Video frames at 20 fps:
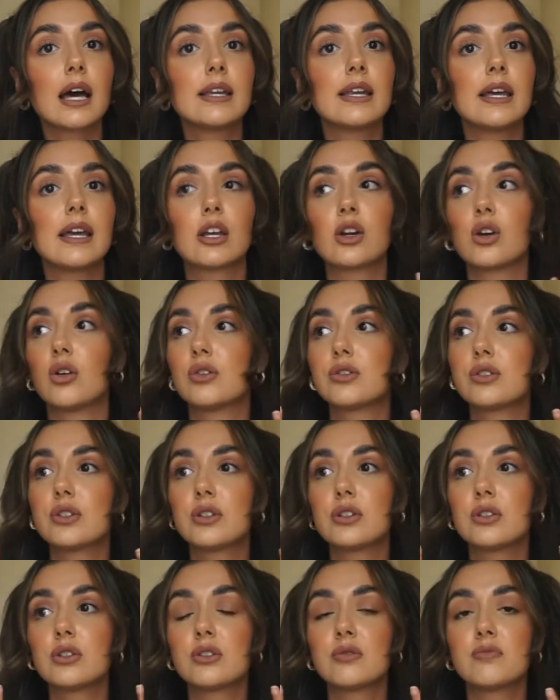it
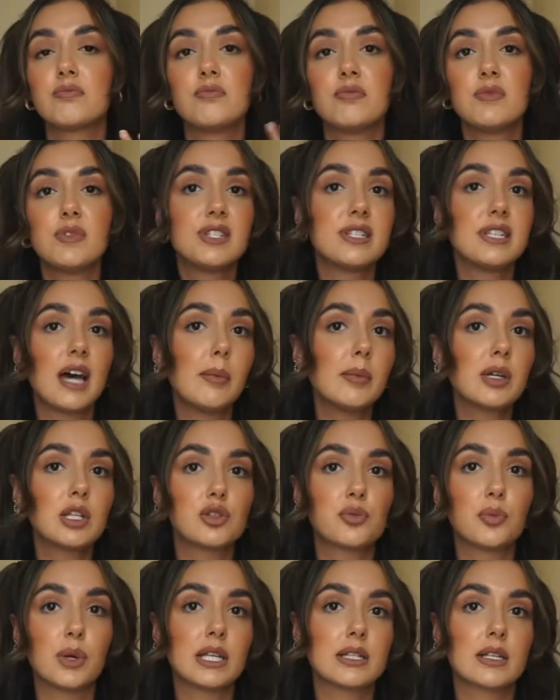causes damage.
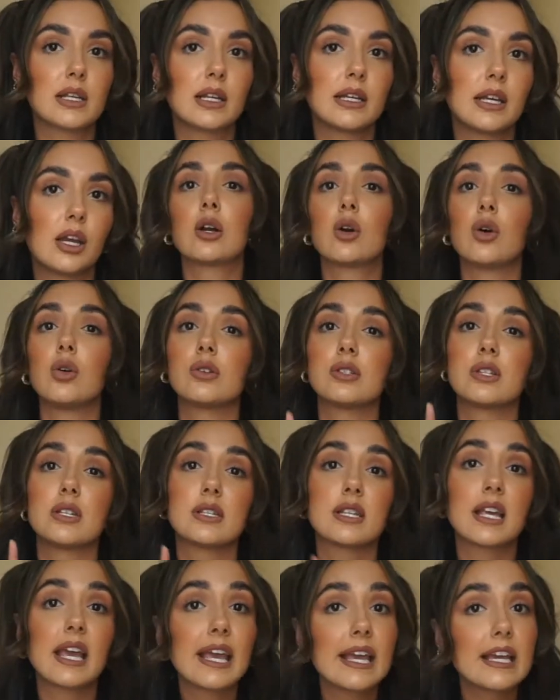Basically it causes
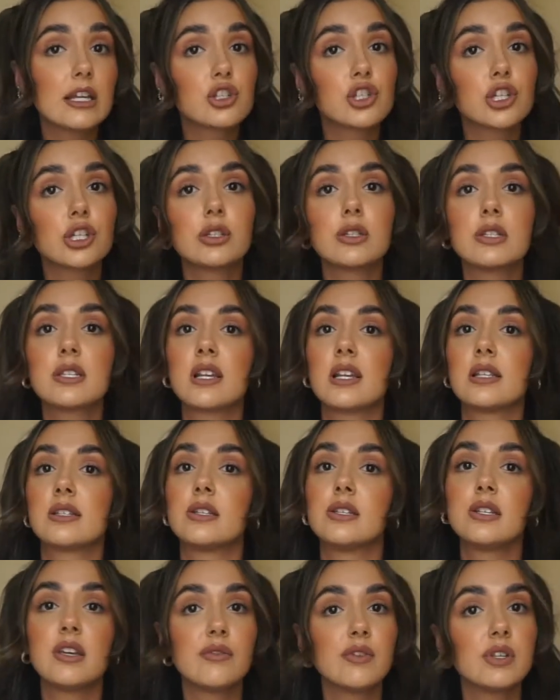aging,
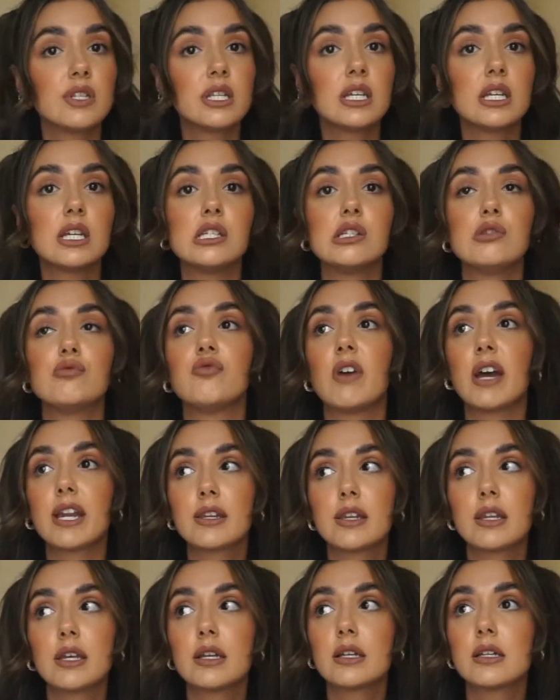sensitivity,
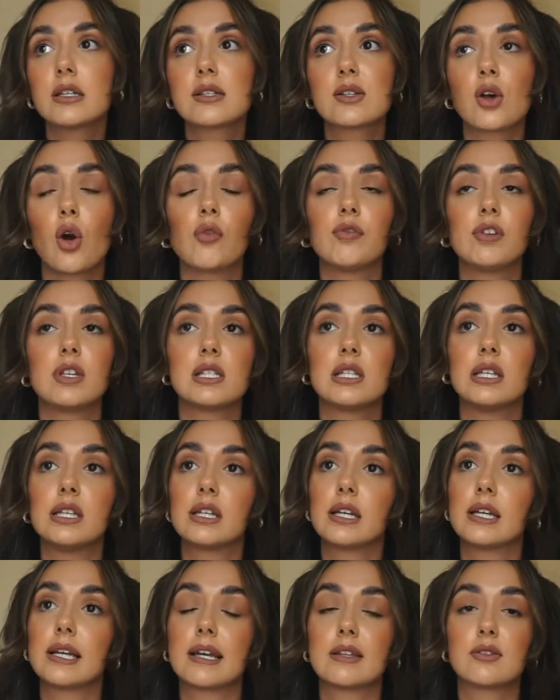redness. Obviously you
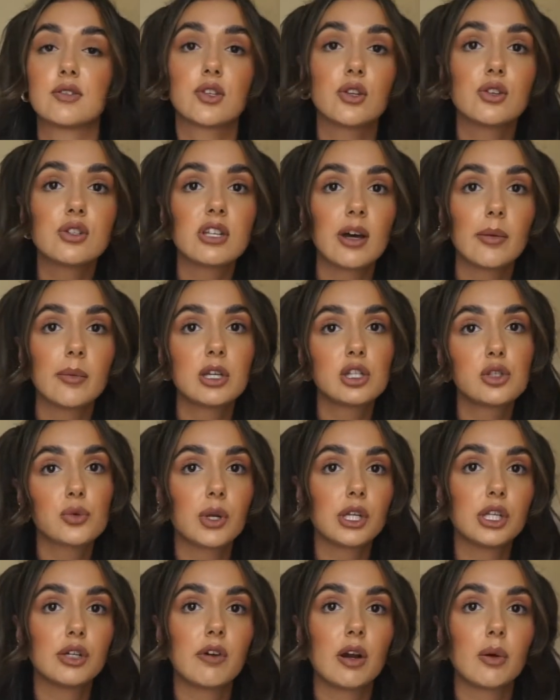can get sun damage when
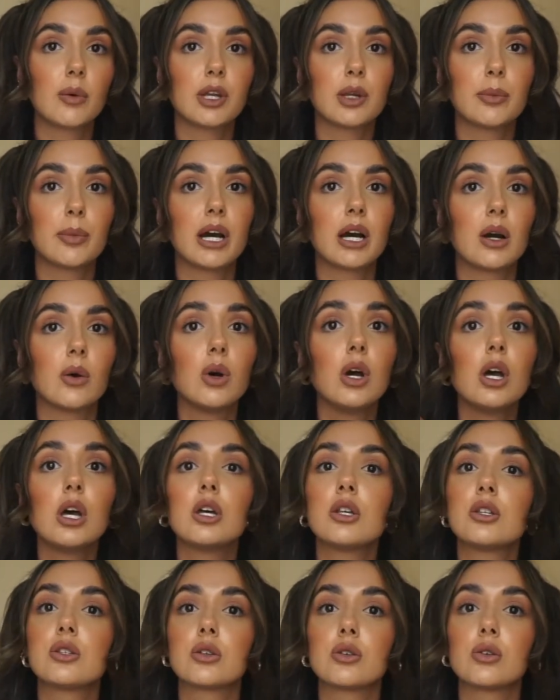you're out and about,
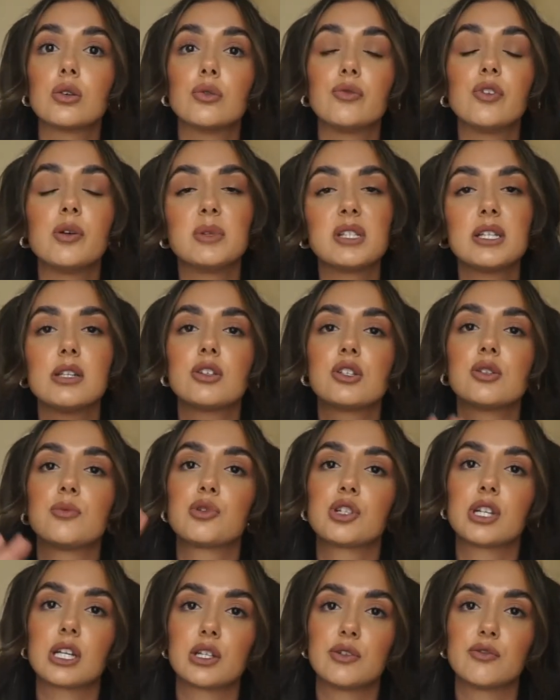so vitamin C doesn't
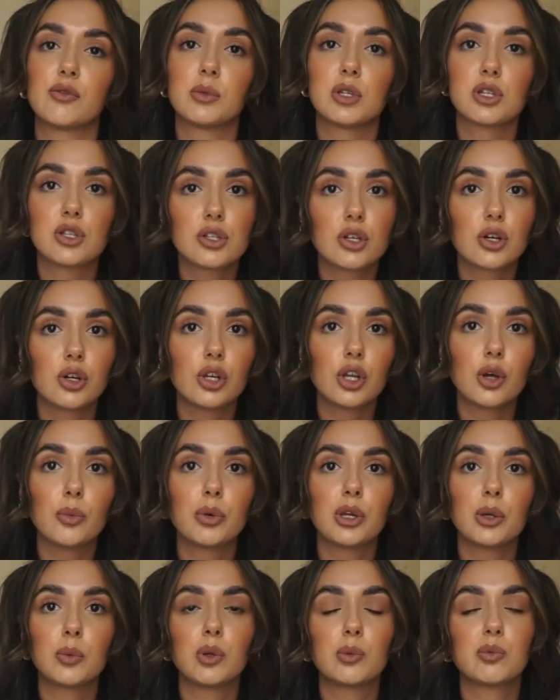protect you from the sun, but
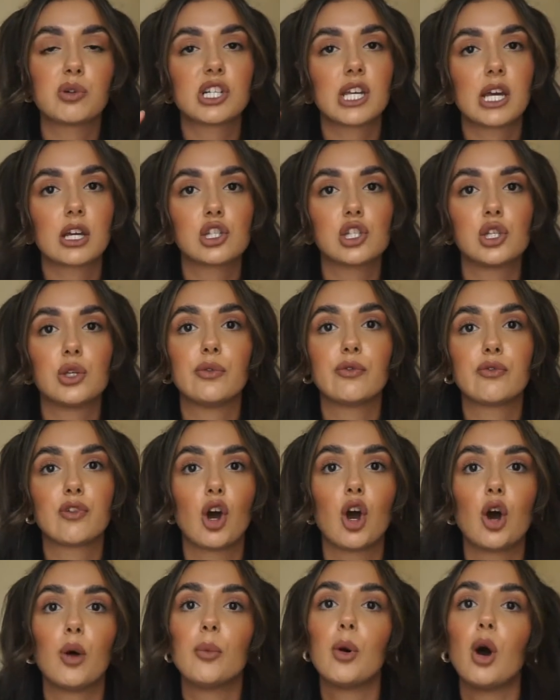it will protect you
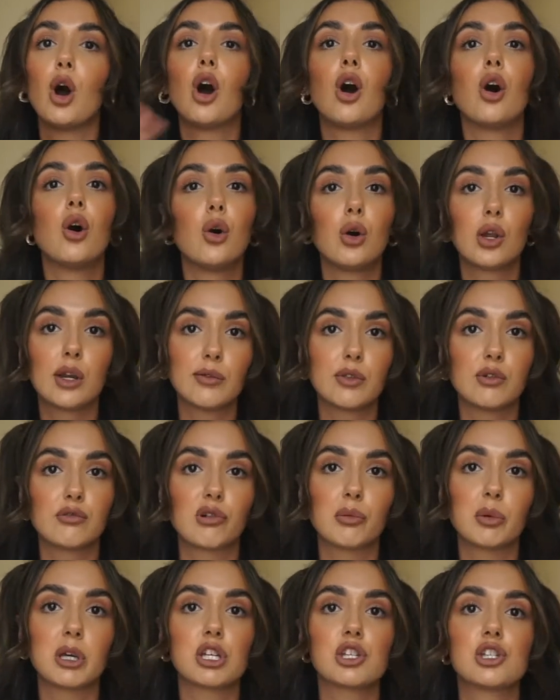from all of the
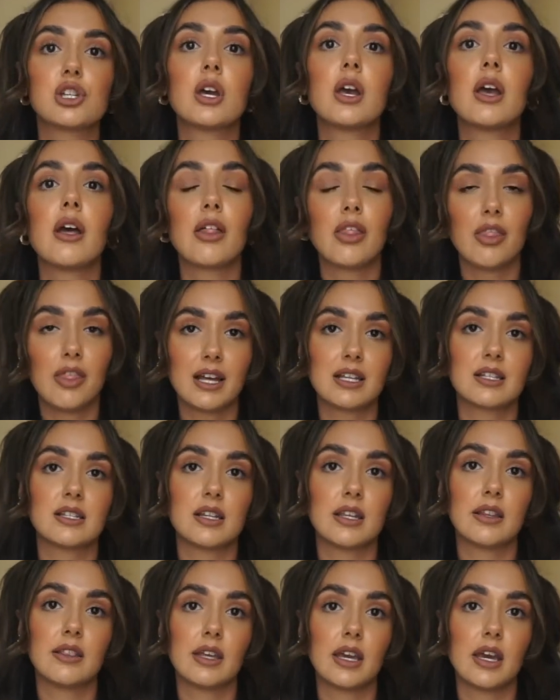rubbish that's
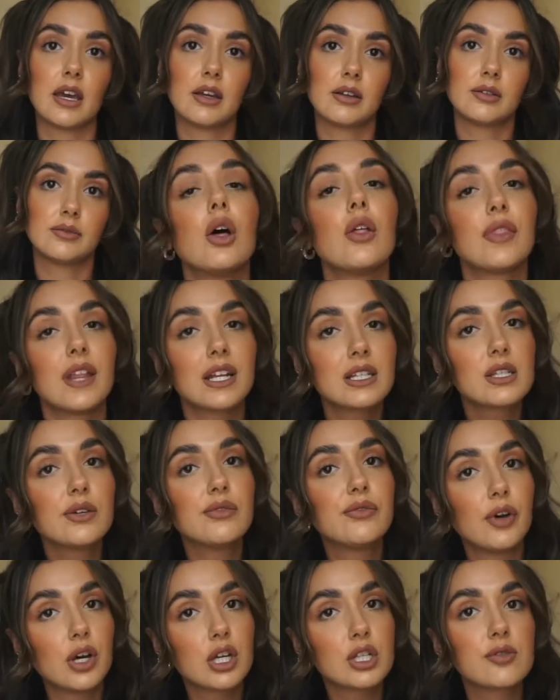in the air. That's the
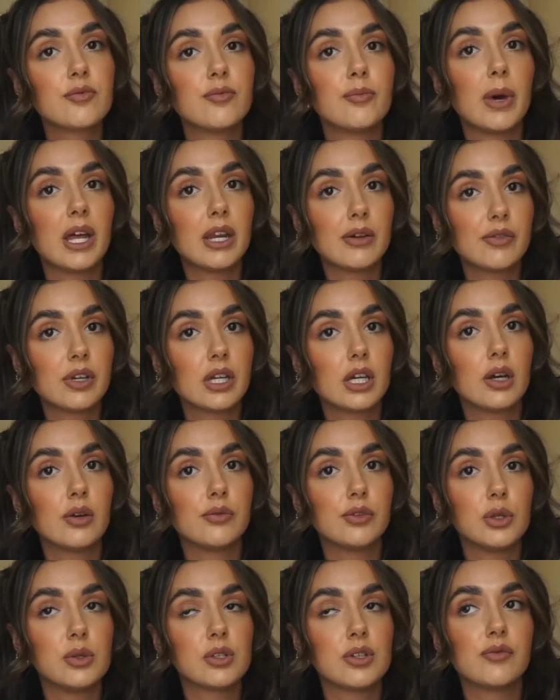first benefit of
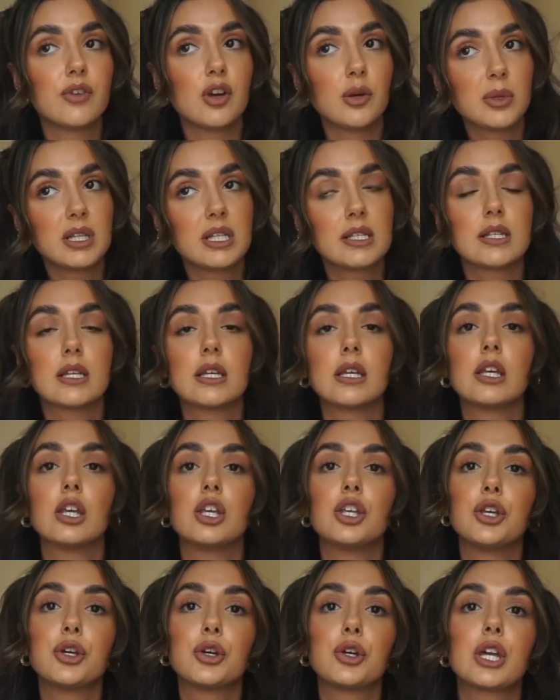using vitamin C.
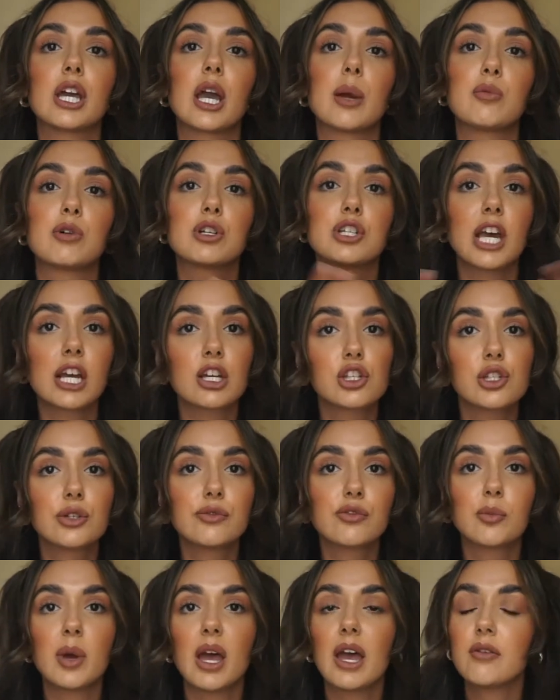You're going to get protection
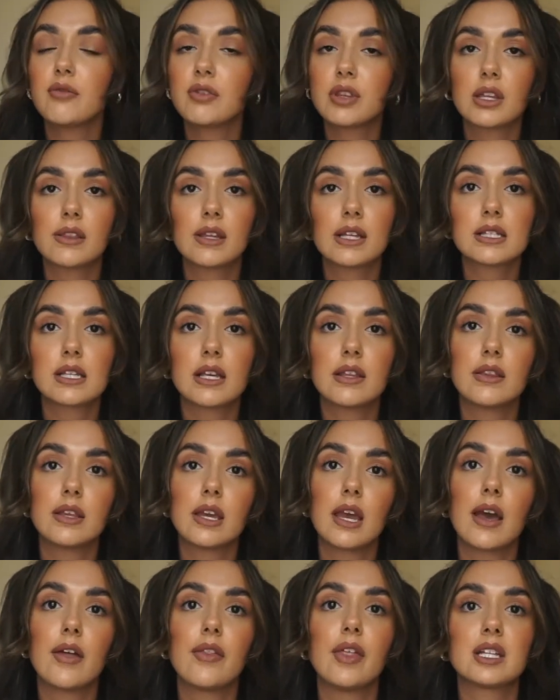from everything that's in the
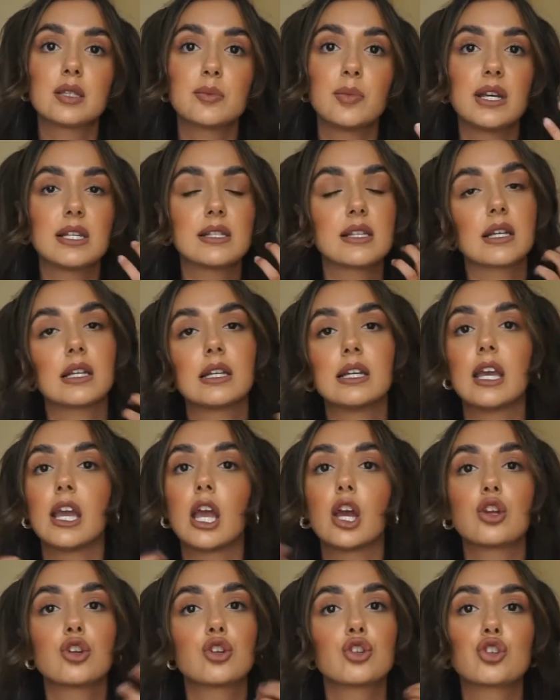air that's basically
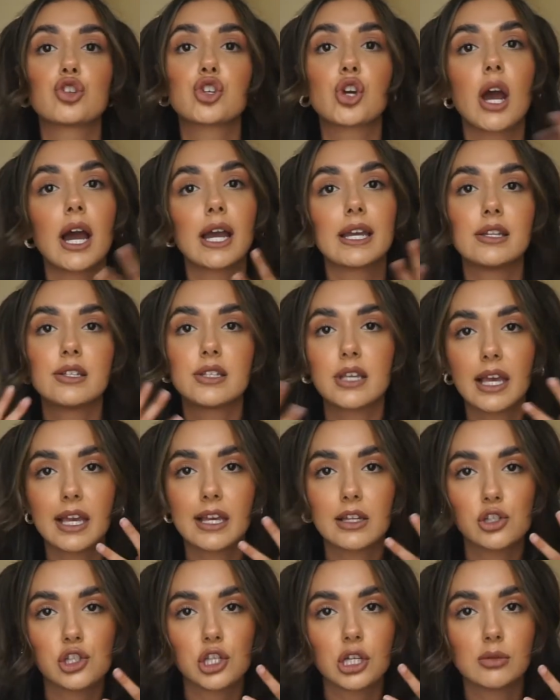trying to
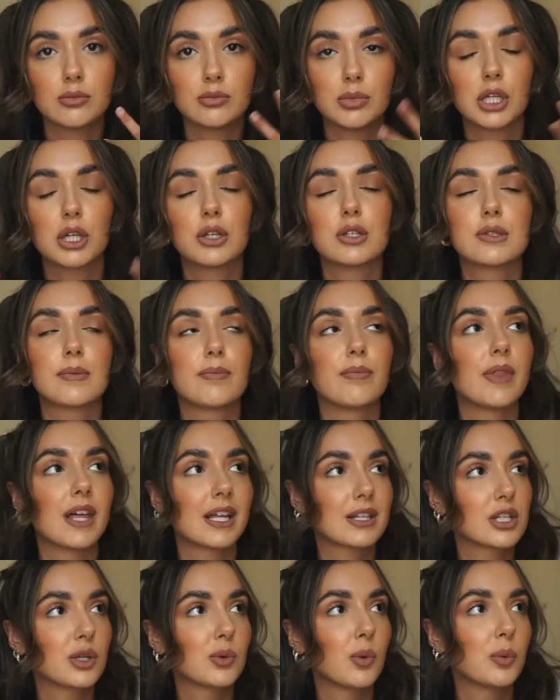age you, because that's
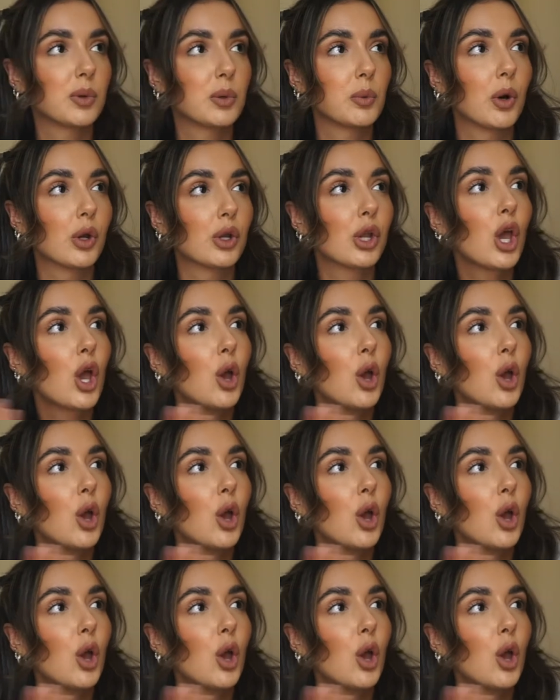not what we want.